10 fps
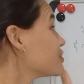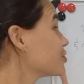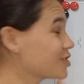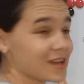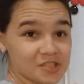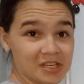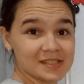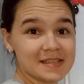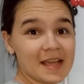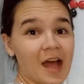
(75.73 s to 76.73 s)
So as you can
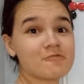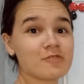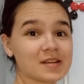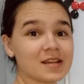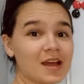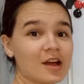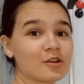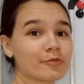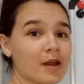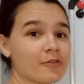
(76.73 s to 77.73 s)
see, I've written down a
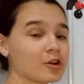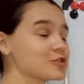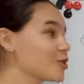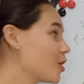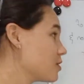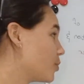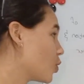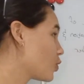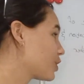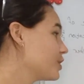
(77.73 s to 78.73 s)
reference on the board.